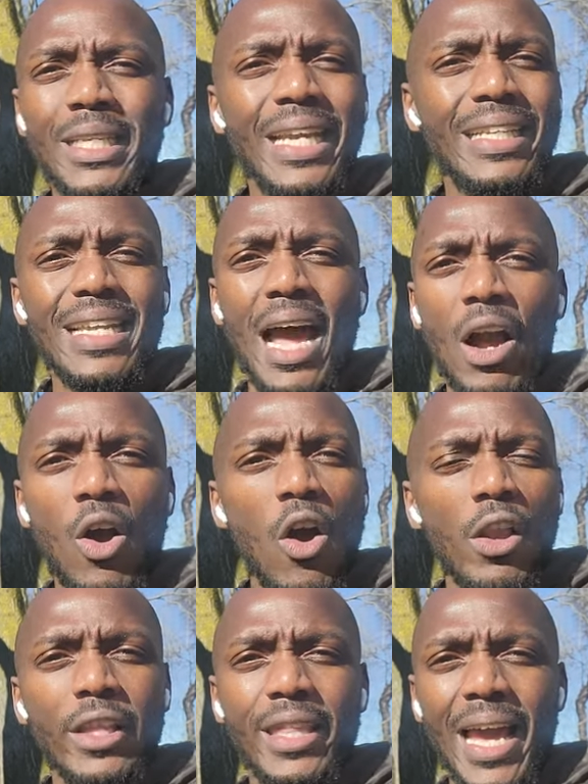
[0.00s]
TikTok,
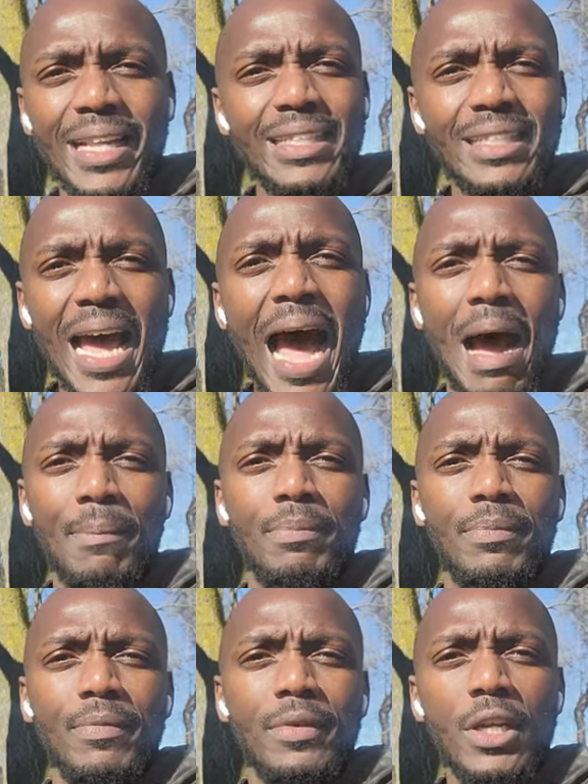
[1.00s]
all of that. Stop.
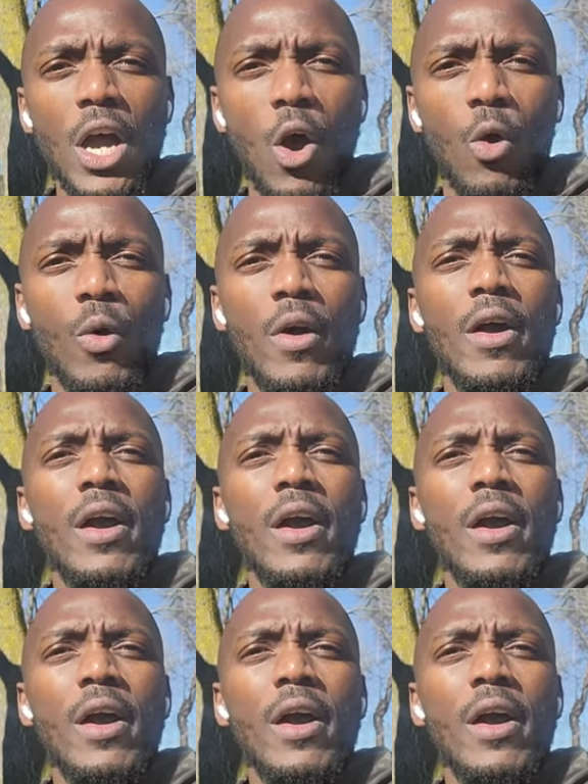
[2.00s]
No.